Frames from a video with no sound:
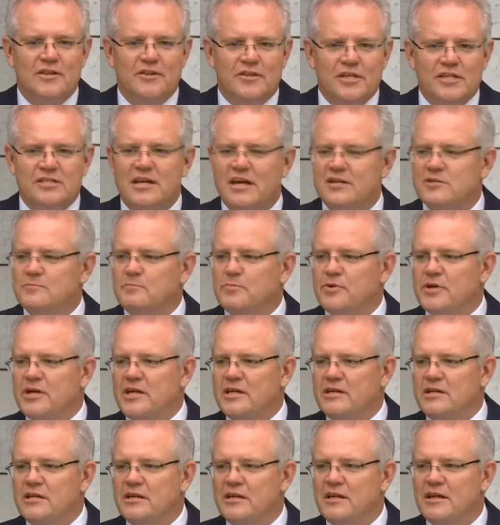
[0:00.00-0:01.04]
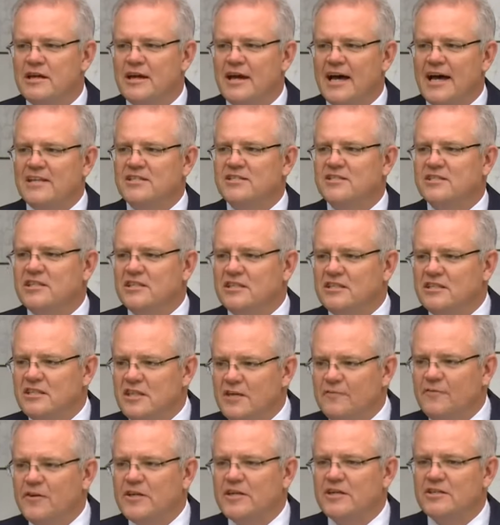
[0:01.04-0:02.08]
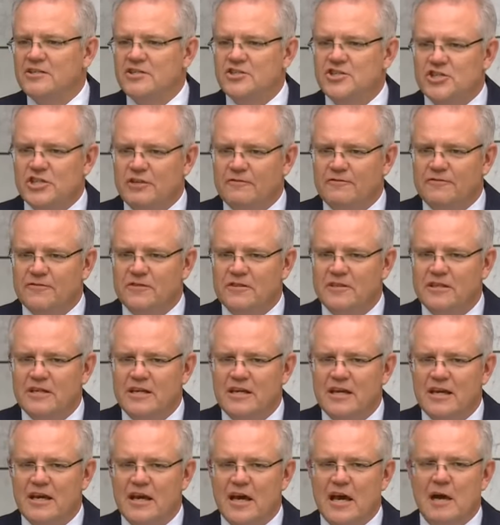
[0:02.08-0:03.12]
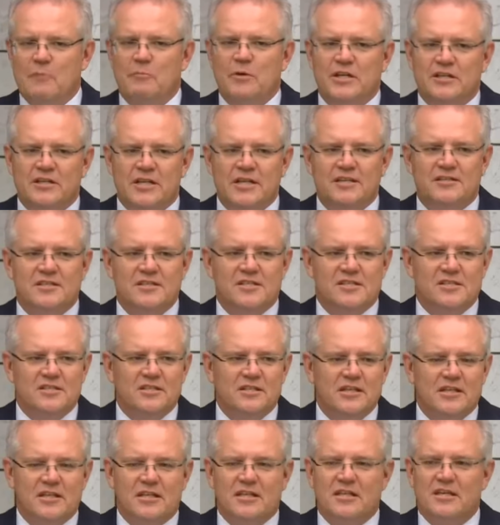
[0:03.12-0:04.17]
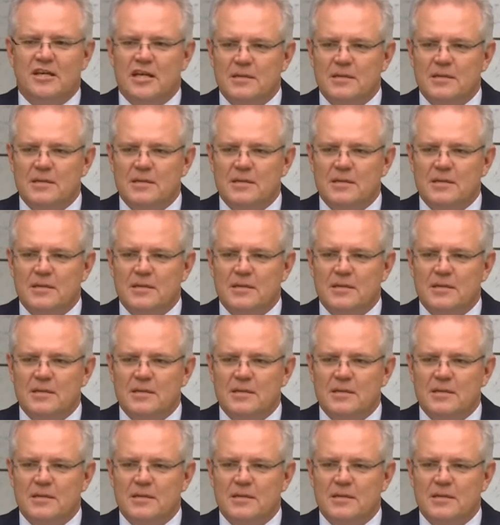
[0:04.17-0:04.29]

This has been a significant shift and we need to see it